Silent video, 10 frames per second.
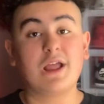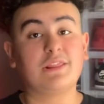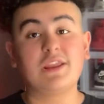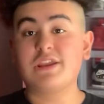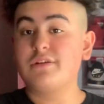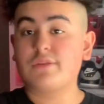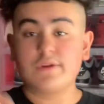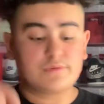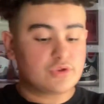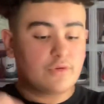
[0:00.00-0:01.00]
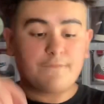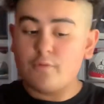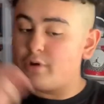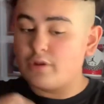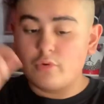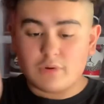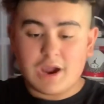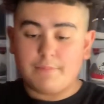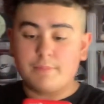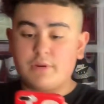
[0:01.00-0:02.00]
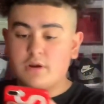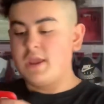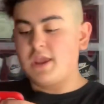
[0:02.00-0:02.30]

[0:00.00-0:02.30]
link in the description if you want to go cop a pair.